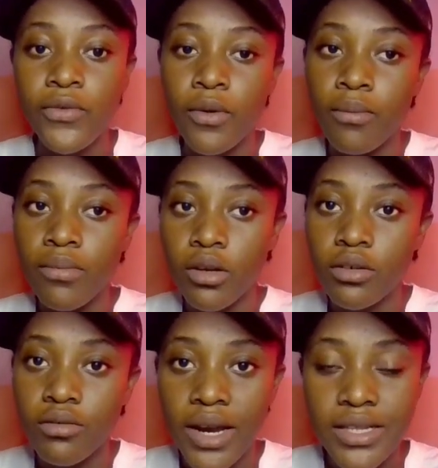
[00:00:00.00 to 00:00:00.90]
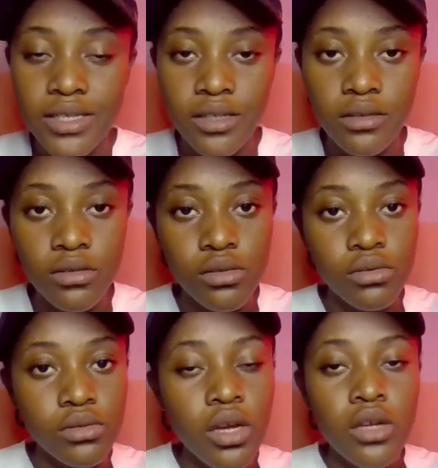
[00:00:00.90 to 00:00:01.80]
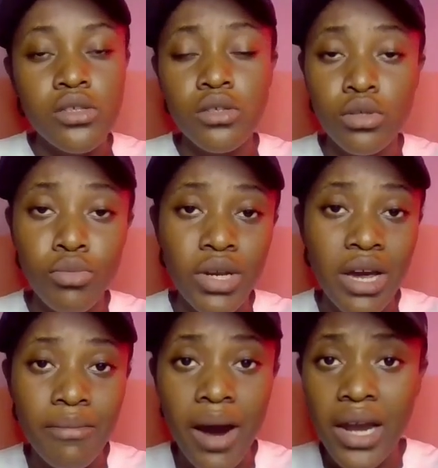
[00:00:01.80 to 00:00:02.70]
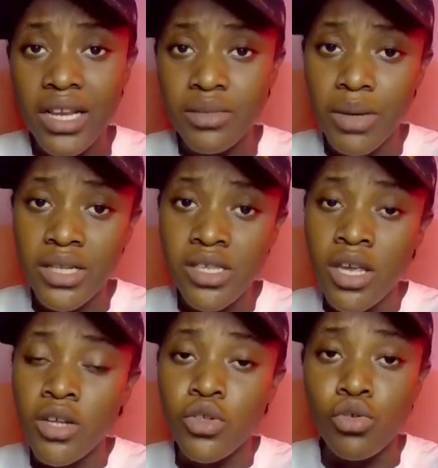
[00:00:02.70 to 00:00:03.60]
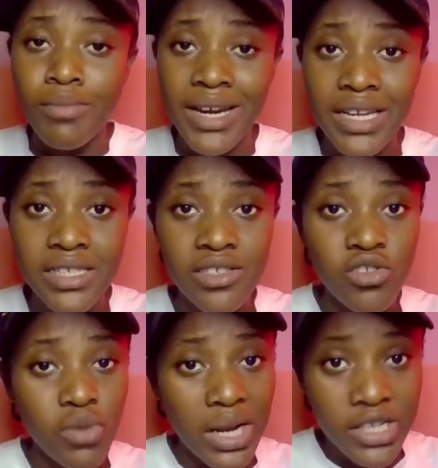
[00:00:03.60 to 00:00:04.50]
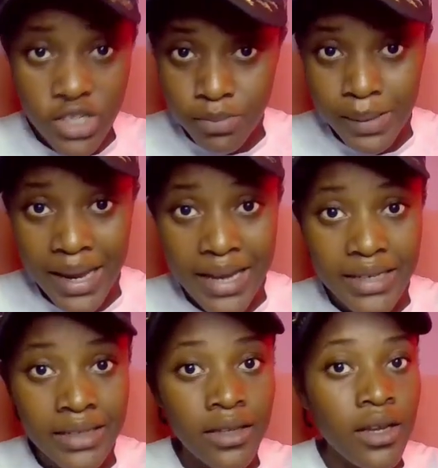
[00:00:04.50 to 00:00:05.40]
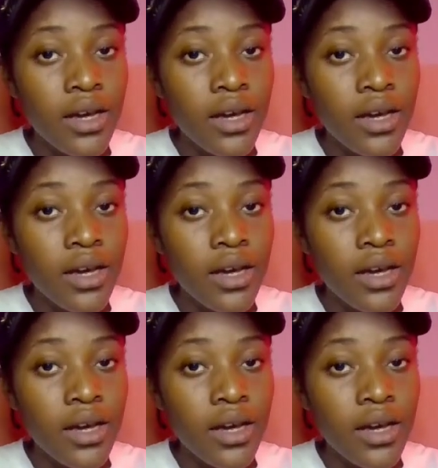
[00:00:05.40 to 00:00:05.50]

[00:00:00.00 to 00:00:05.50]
from blog writing to social media management to marketing strategy planning